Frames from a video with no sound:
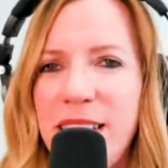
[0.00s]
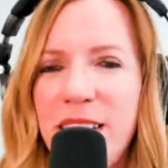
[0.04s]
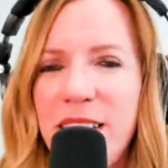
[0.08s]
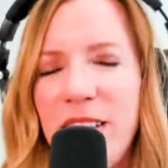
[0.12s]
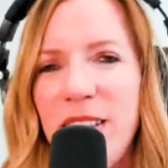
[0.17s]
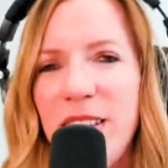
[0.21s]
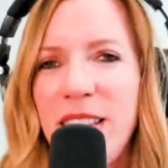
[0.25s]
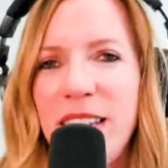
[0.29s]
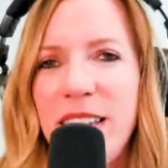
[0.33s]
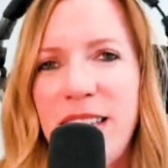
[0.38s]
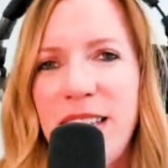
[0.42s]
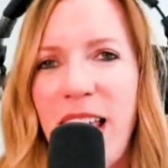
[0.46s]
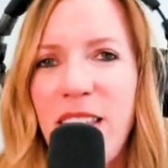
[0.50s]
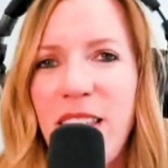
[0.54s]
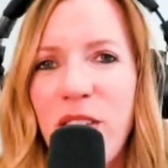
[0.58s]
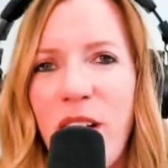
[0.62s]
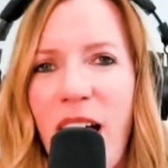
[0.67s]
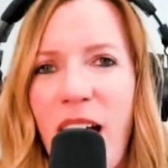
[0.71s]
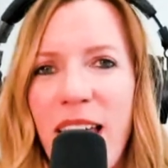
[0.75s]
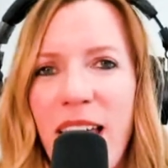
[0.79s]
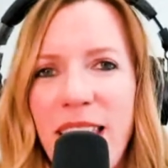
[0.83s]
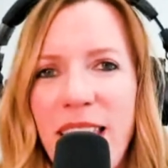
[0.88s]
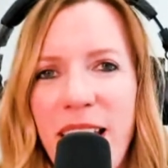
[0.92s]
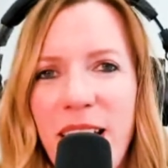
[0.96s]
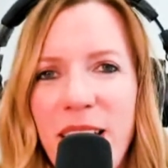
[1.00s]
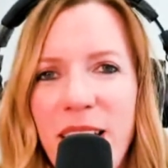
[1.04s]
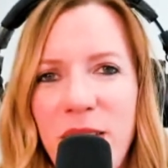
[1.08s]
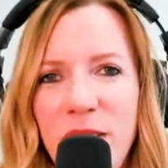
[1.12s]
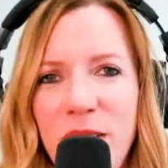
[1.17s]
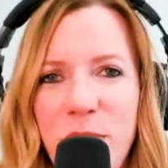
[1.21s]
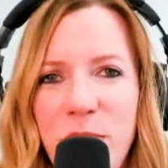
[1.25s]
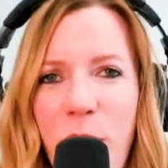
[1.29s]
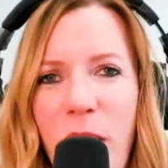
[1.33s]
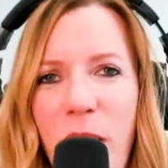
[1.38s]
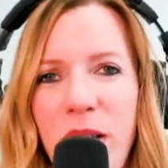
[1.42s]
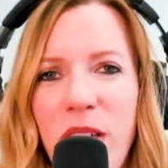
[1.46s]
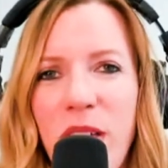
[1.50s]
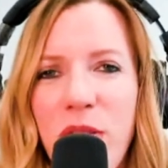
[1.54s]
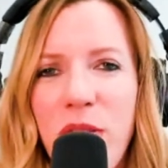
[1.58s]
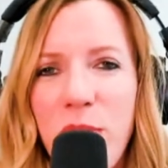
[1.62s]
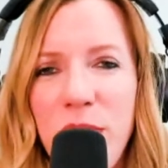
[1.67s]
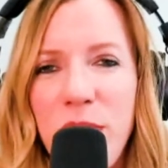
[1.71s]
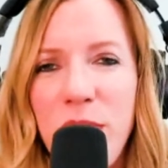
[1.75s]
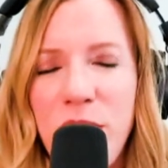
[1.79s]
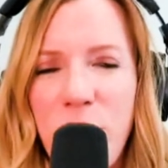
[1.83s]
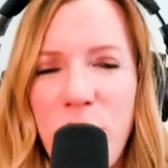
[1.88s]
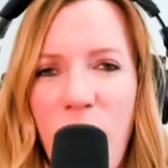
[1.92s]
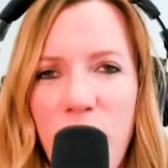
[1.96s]
this other guy that is probably a
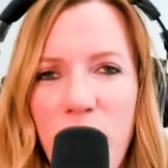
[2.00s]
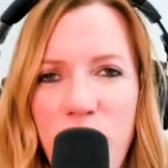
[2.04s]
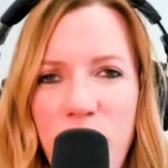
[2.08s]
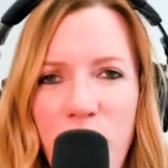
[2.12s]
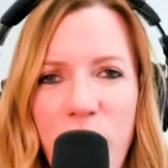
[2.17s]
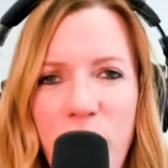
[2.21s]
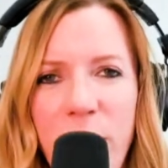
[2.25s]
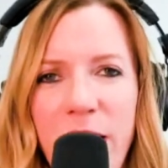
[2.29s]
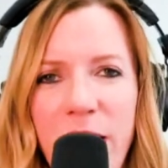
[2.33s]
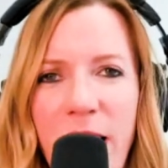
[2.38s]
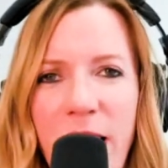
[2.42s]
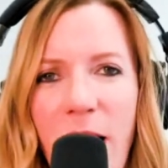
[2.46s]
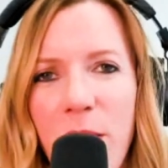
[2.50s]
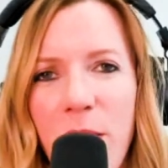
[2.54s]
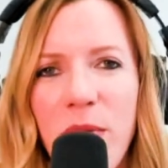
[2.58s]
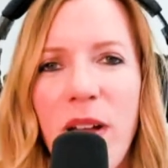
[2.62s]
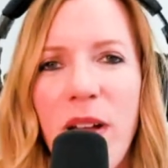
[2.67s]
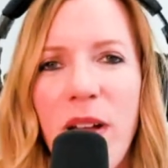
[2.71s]
3-star employee. Right.